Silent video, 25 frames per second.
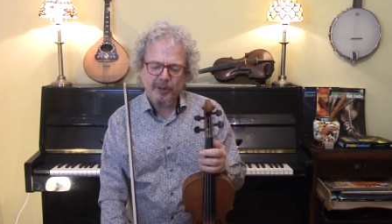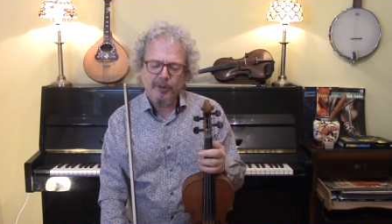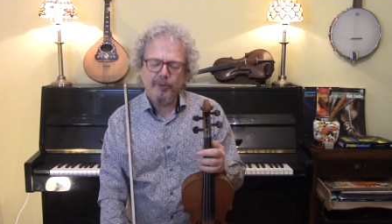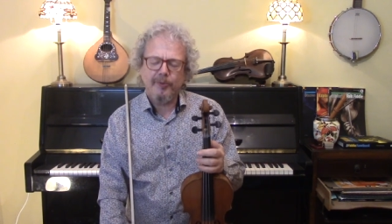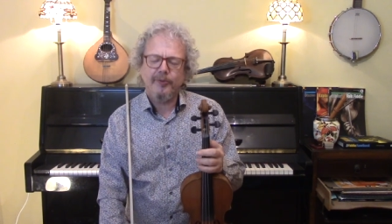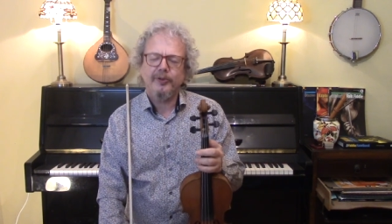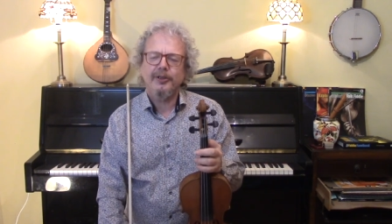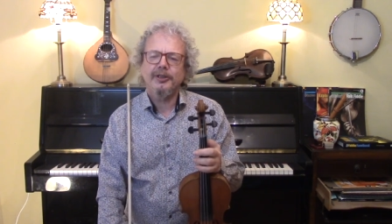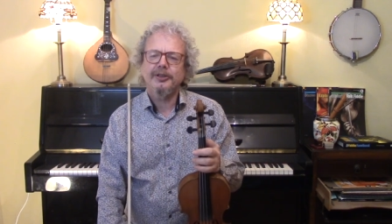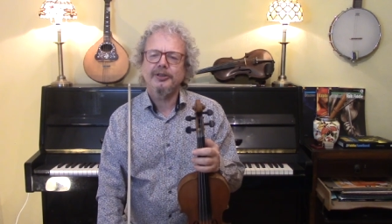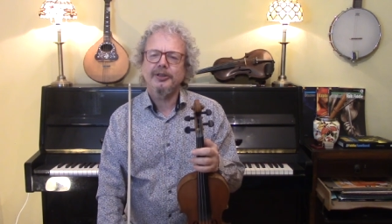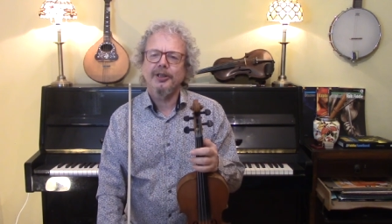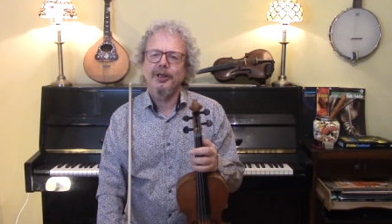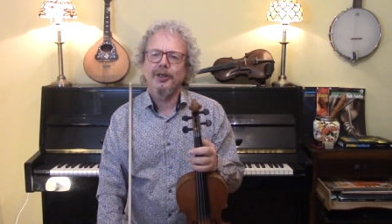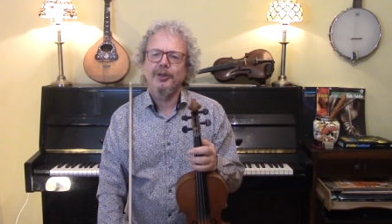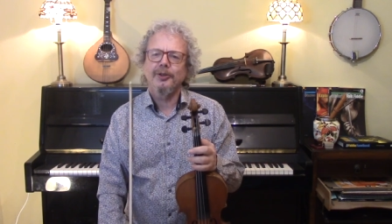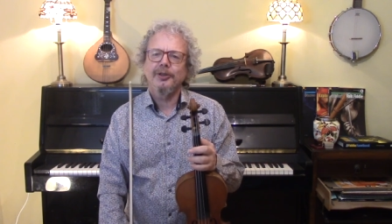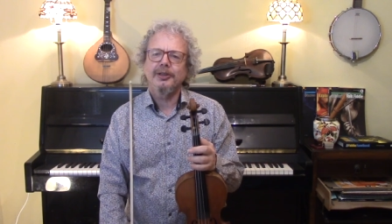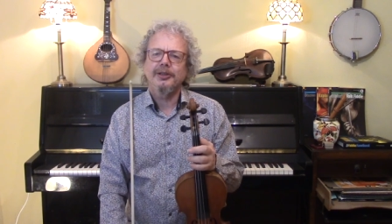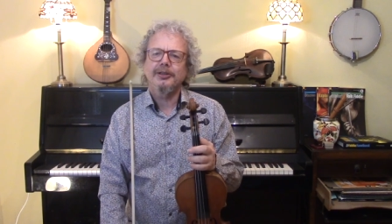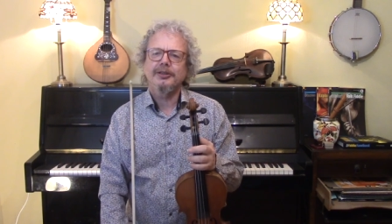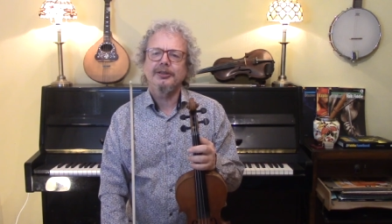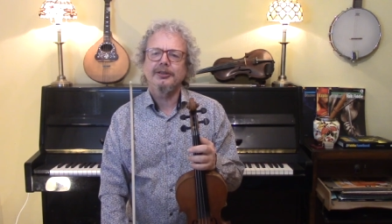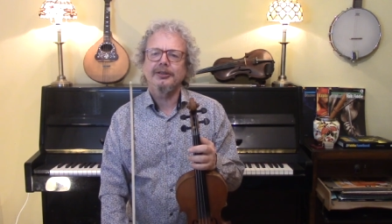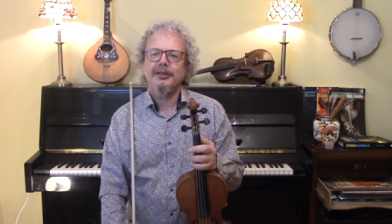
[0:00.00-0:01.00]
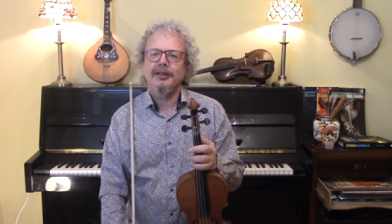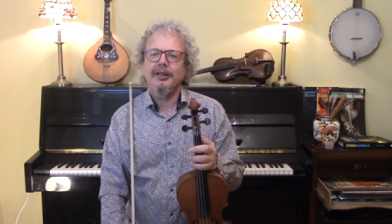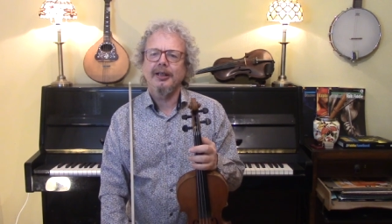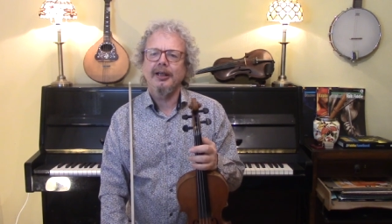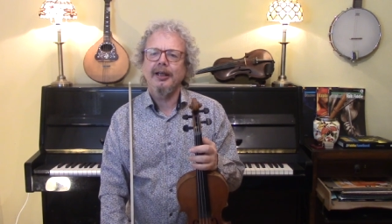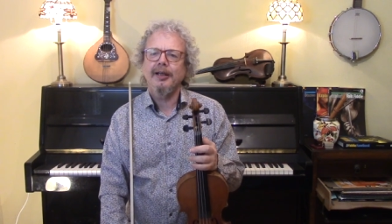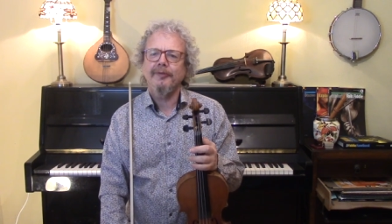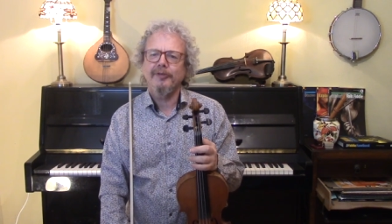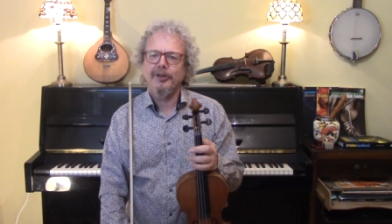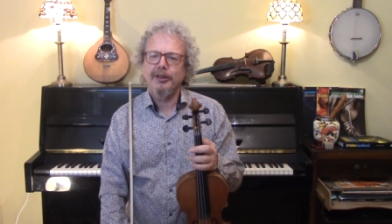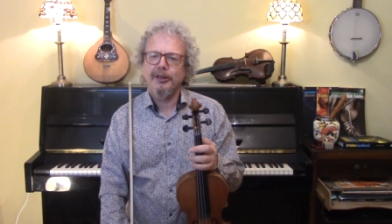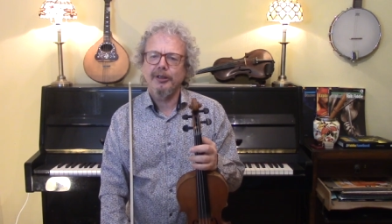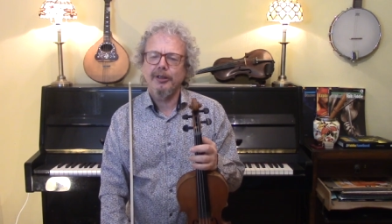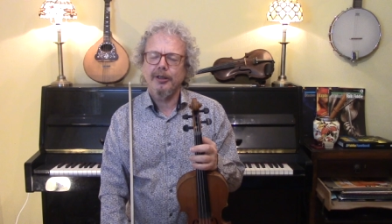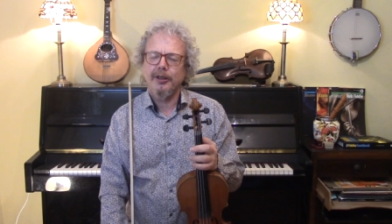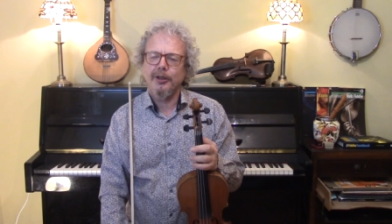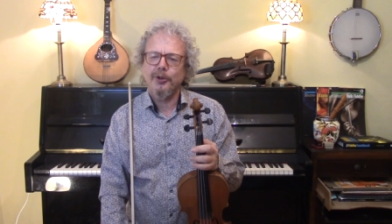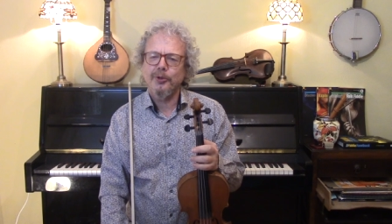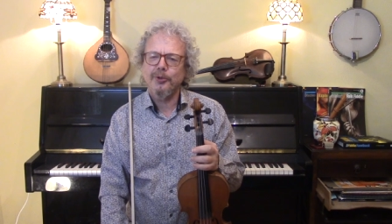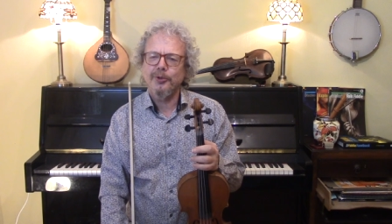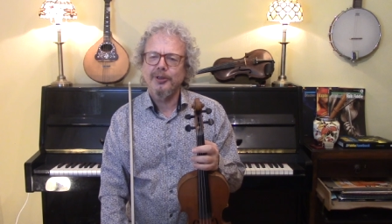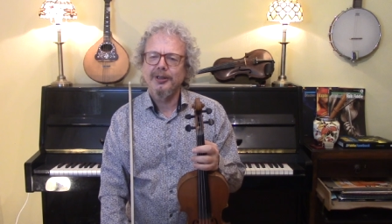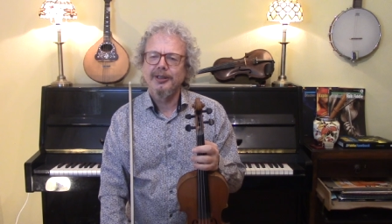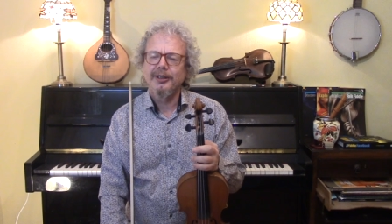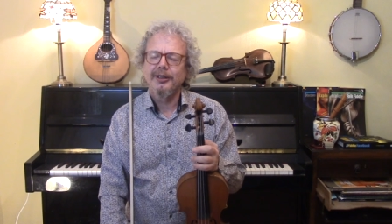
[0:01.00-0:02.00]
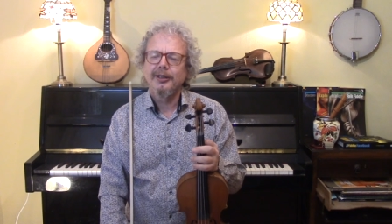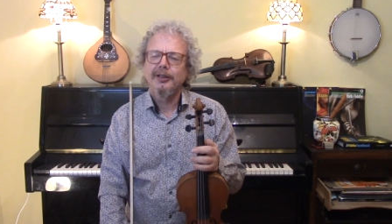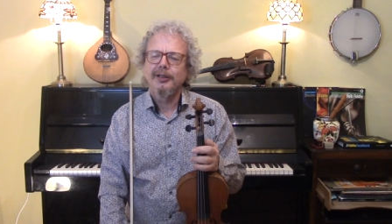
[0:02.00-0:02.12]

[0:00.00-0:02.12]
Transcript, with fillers: both guitarists uh, having a go